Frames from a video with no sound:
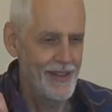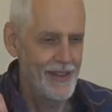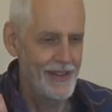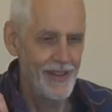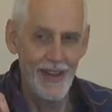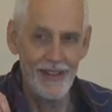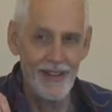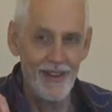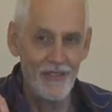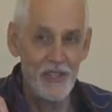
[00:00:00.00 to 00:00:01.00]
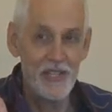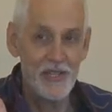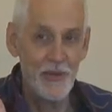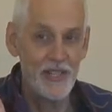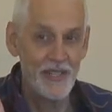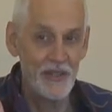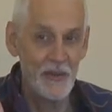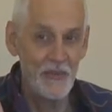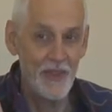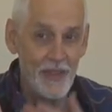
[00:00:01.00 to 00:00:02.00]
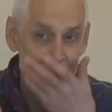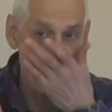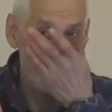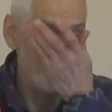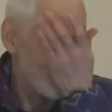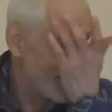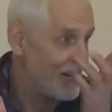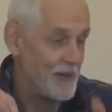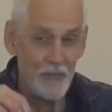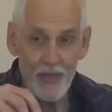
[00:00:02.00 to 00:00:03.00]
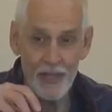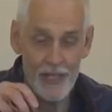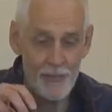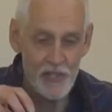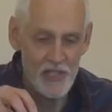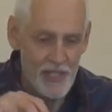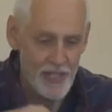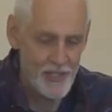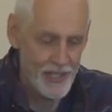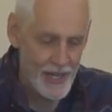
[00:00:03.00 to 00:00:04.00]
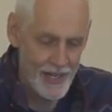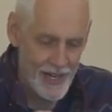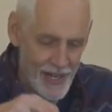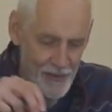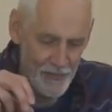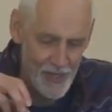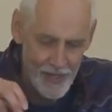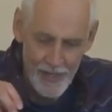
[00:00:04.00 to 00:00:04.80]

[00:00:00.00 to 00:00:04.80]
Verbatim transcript: And then I thought, this is going to burn. And this is what she did. She got it out.